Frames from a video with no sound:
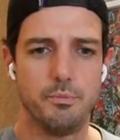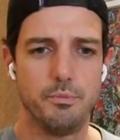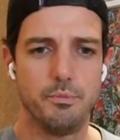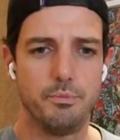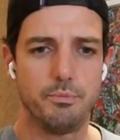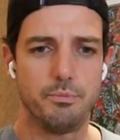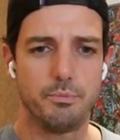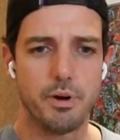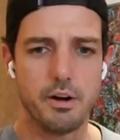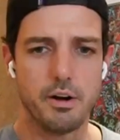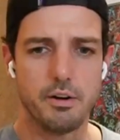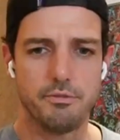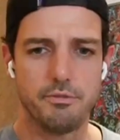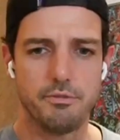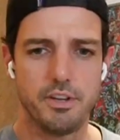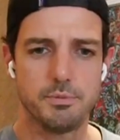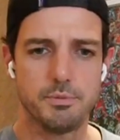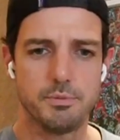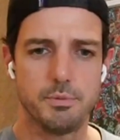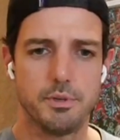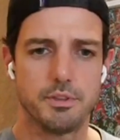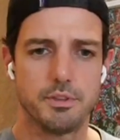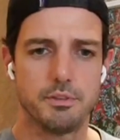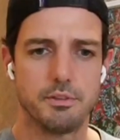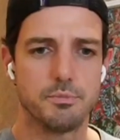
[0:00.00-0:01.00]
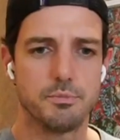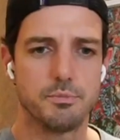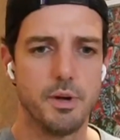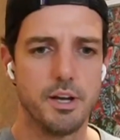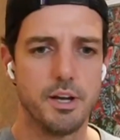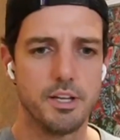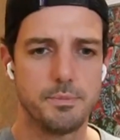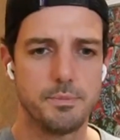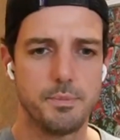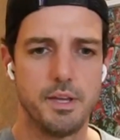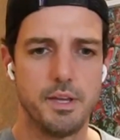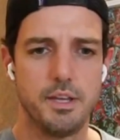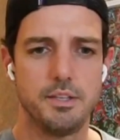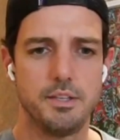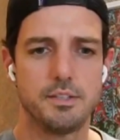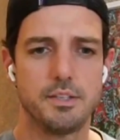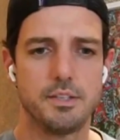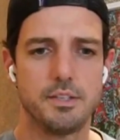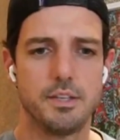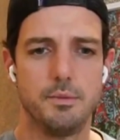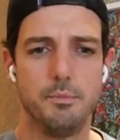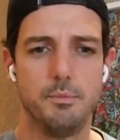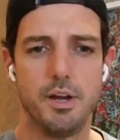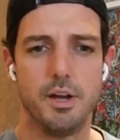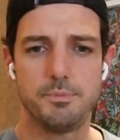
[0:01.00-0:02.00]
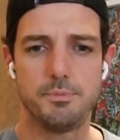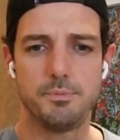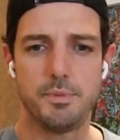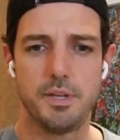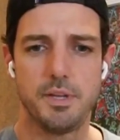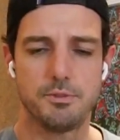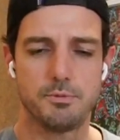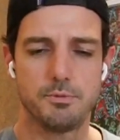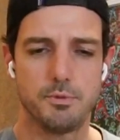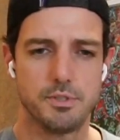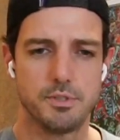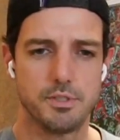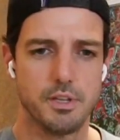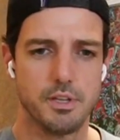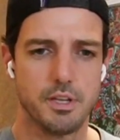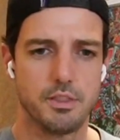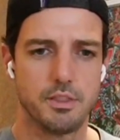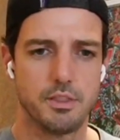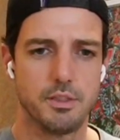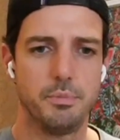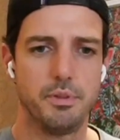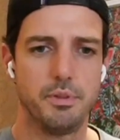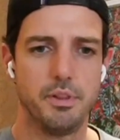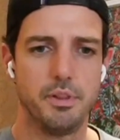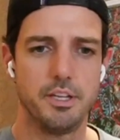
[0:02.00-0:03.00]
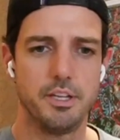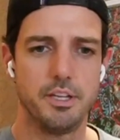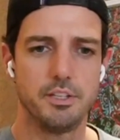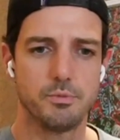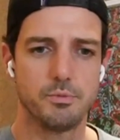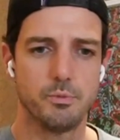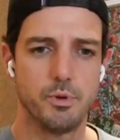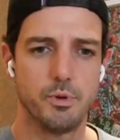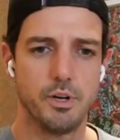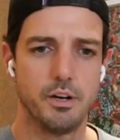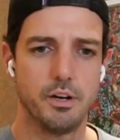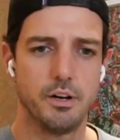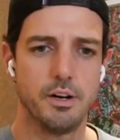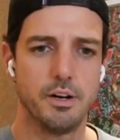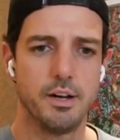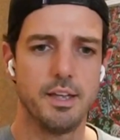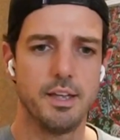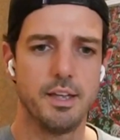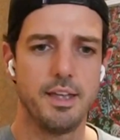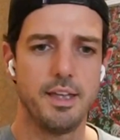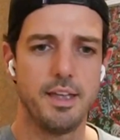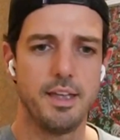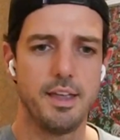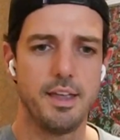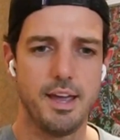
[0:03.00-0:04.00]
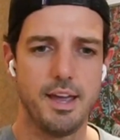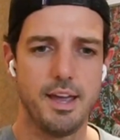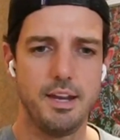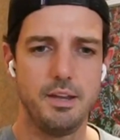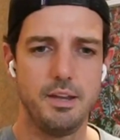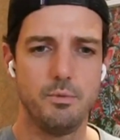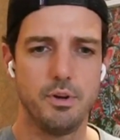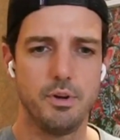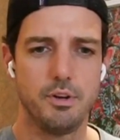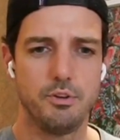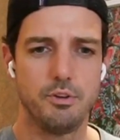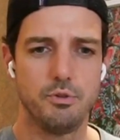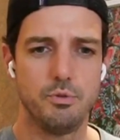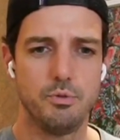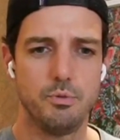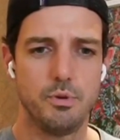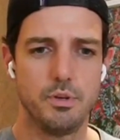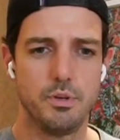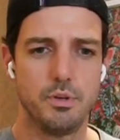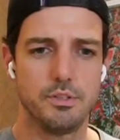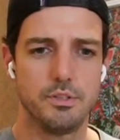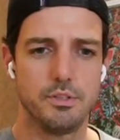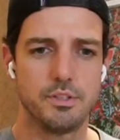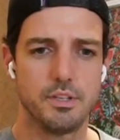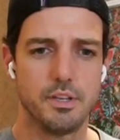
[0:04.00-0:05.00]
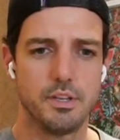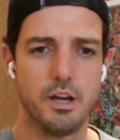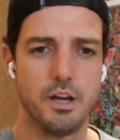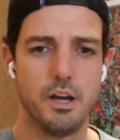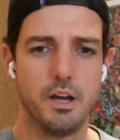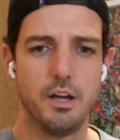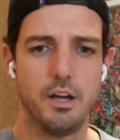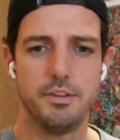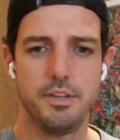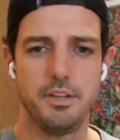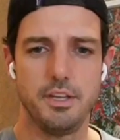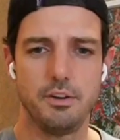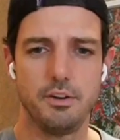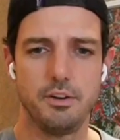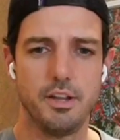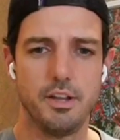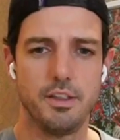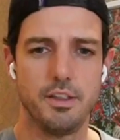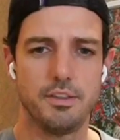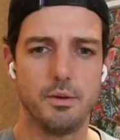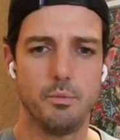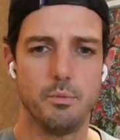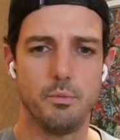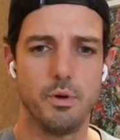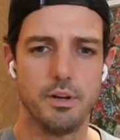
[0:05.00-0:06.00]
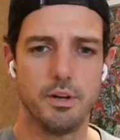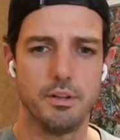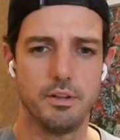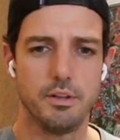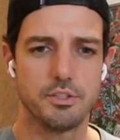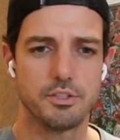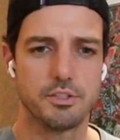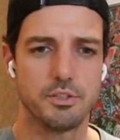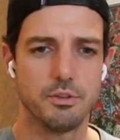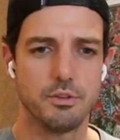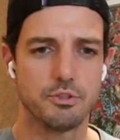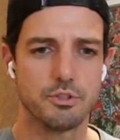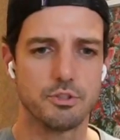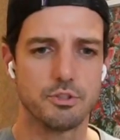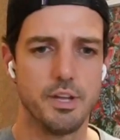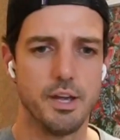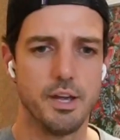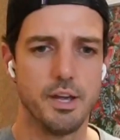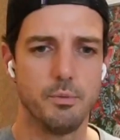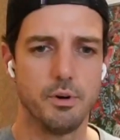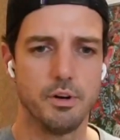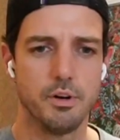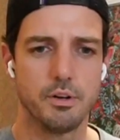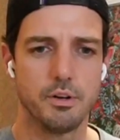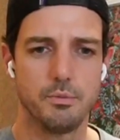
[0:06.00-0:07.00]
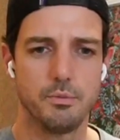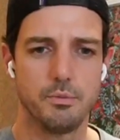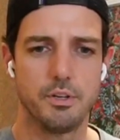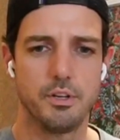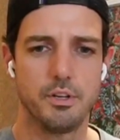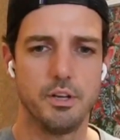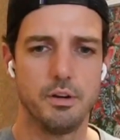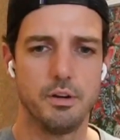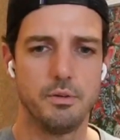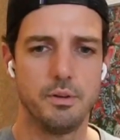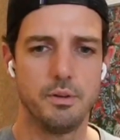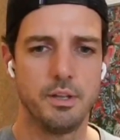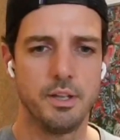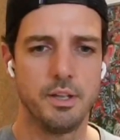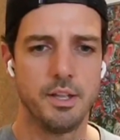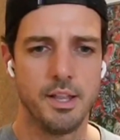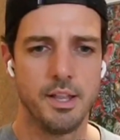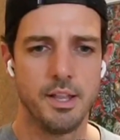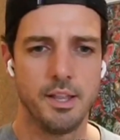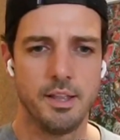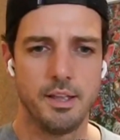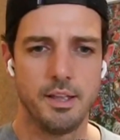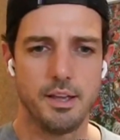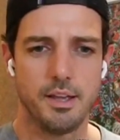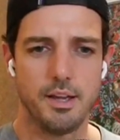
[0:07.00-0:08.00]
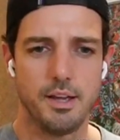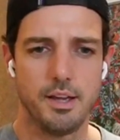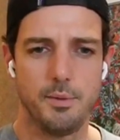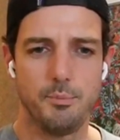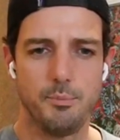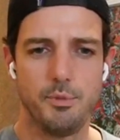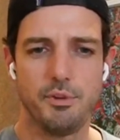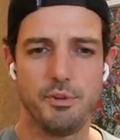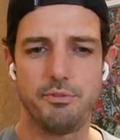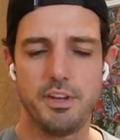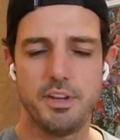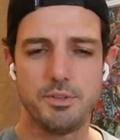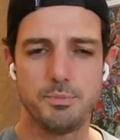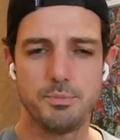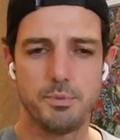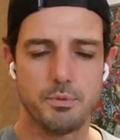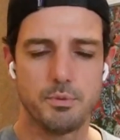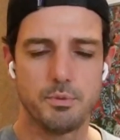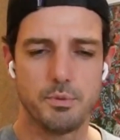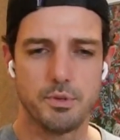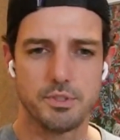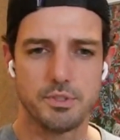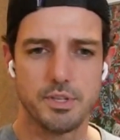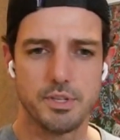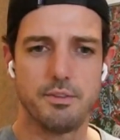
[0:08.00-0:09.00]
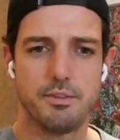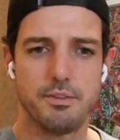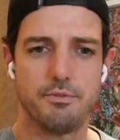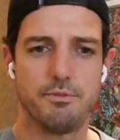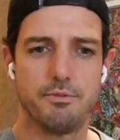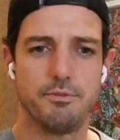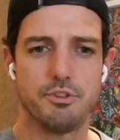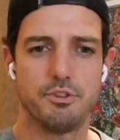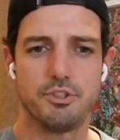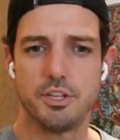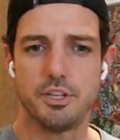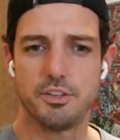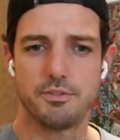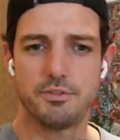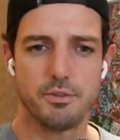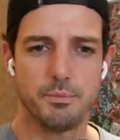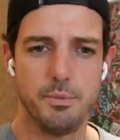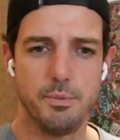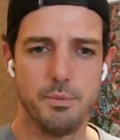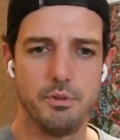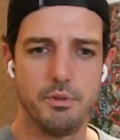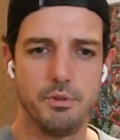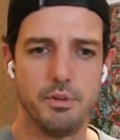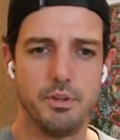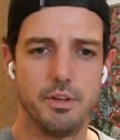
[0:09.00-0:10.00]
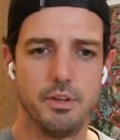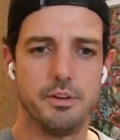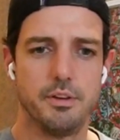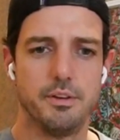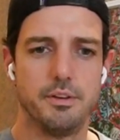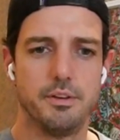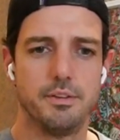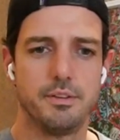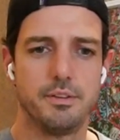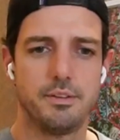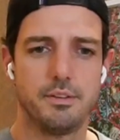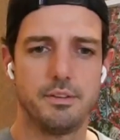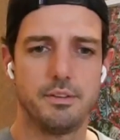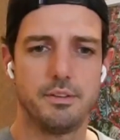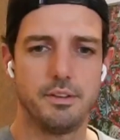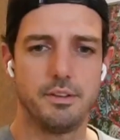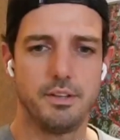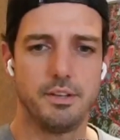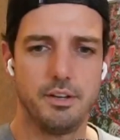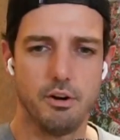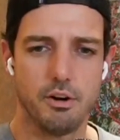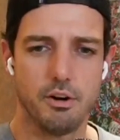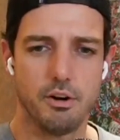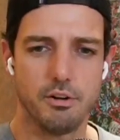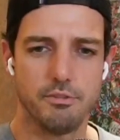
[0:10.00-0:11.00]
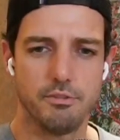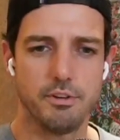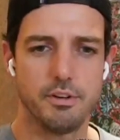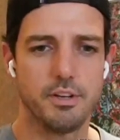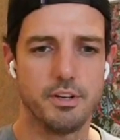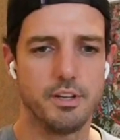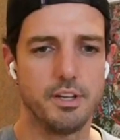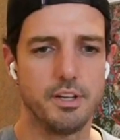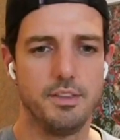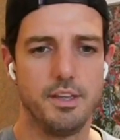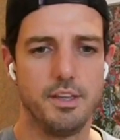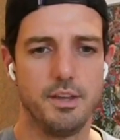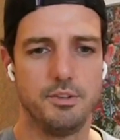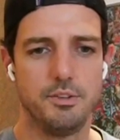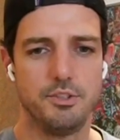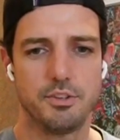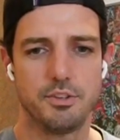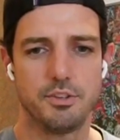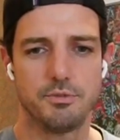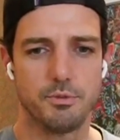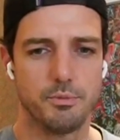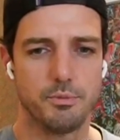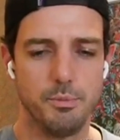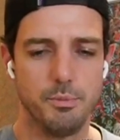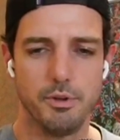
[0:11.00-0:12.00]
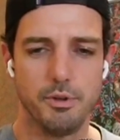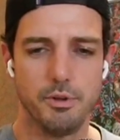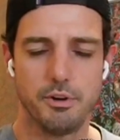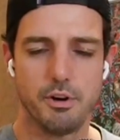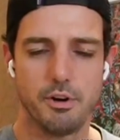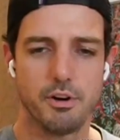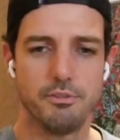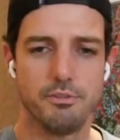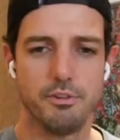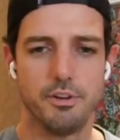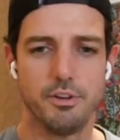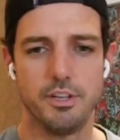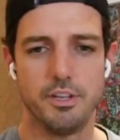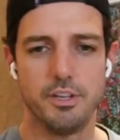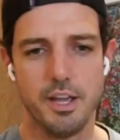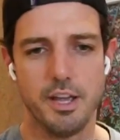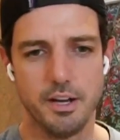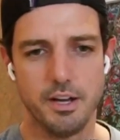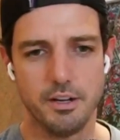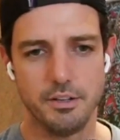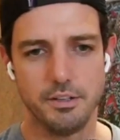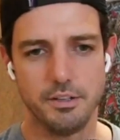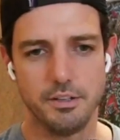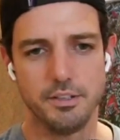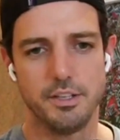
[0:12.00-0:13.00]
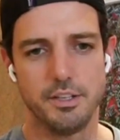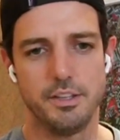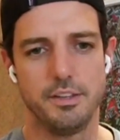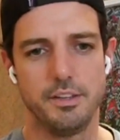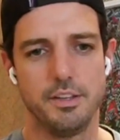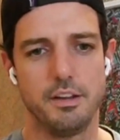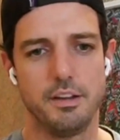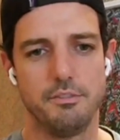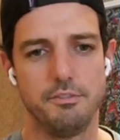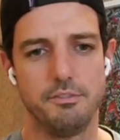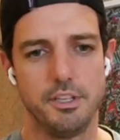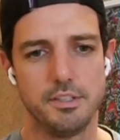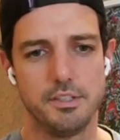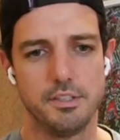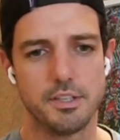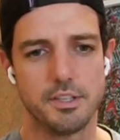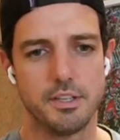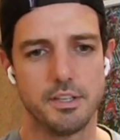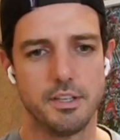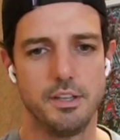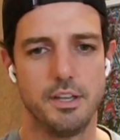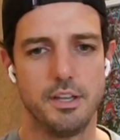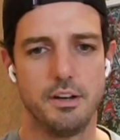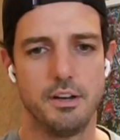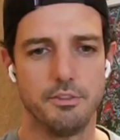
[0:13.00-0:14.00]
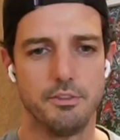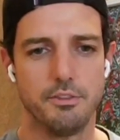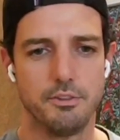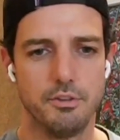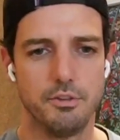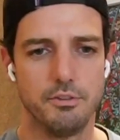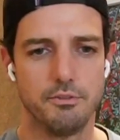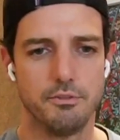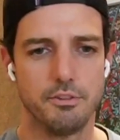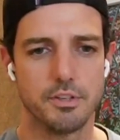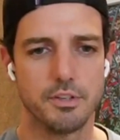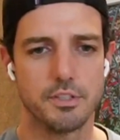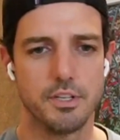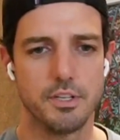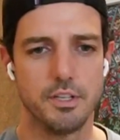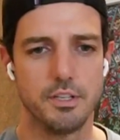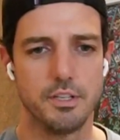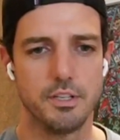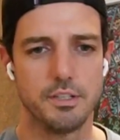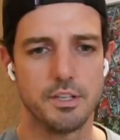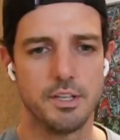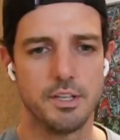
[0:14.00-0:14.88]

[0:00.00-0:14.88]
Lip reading: prior to Facebook, there was MySpace, and MySpace was like the place where anyone who was on the internet that wanted a social network would go. But Facebook was like just for people in Harvard, and then just for people in Harvard and Yale and the Ivies, and then other universities.